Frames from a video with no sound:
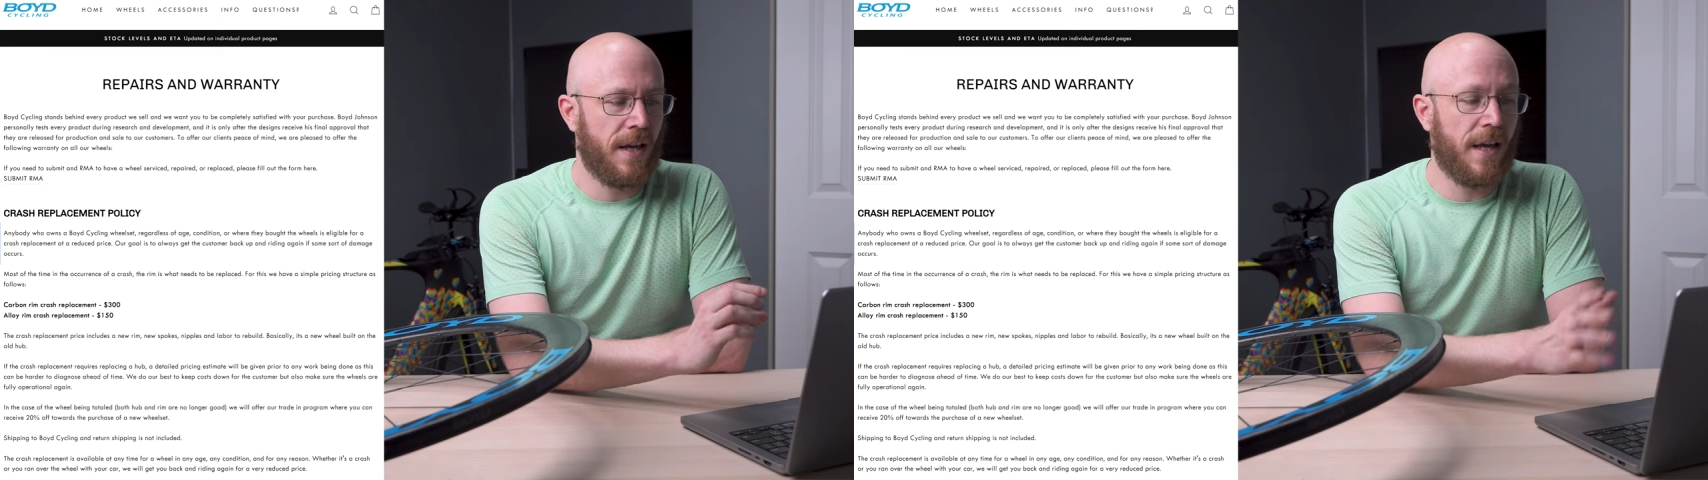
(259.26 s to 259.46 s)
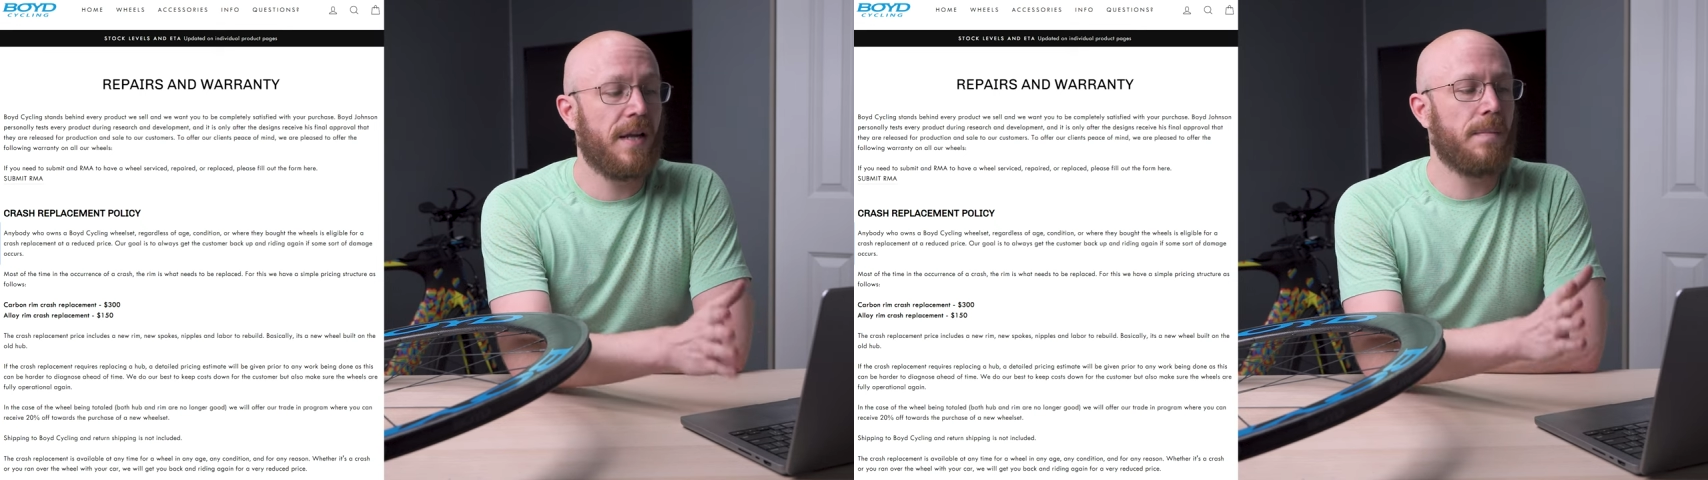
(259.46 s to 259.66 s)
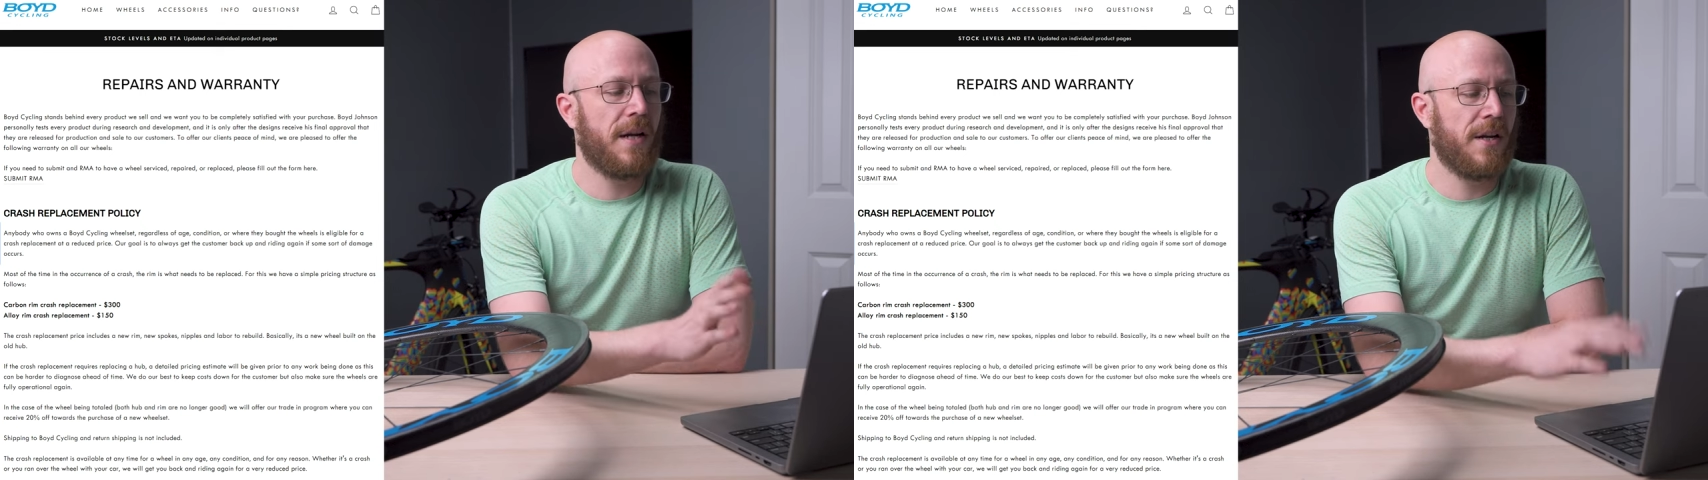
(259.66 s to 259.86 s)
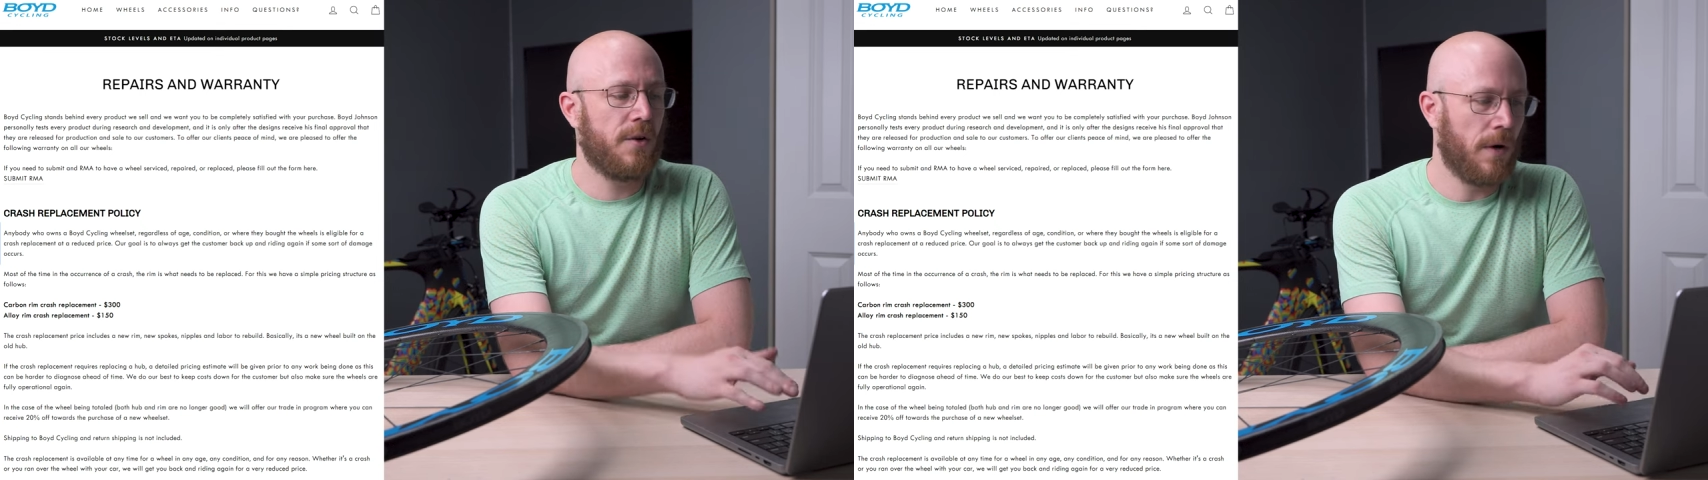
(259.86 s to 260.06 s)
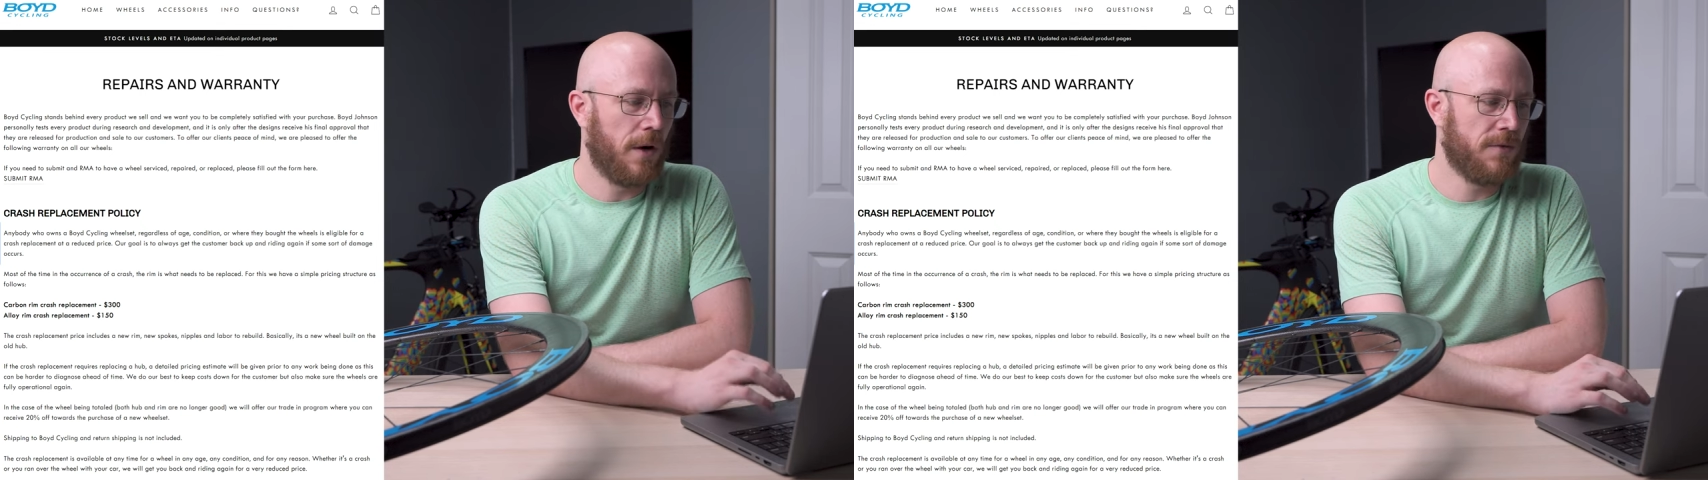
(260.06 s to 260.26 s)
anybody
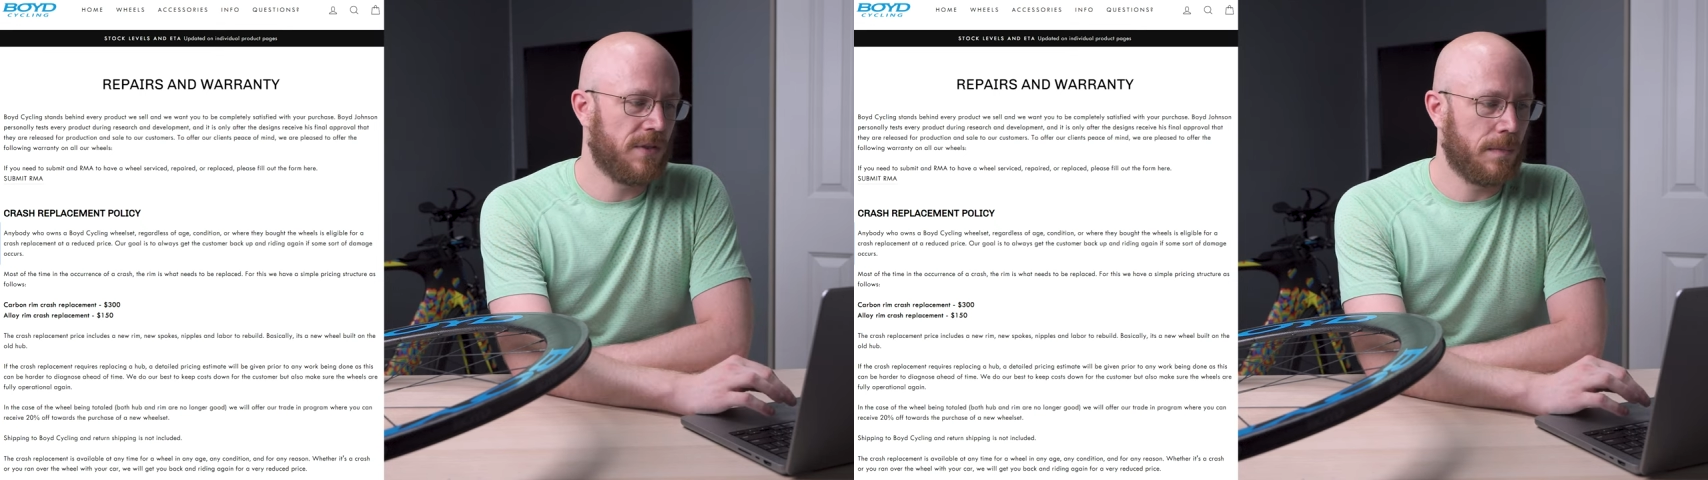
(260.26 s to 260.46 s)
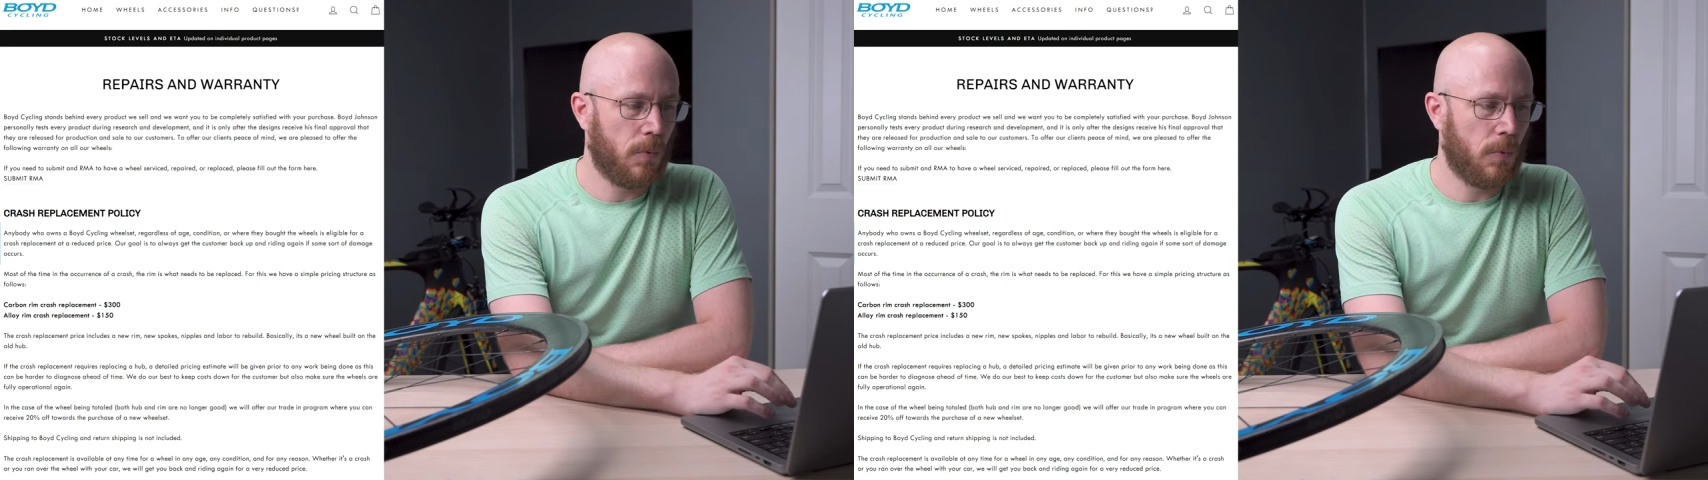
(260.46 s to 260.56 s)
who owns a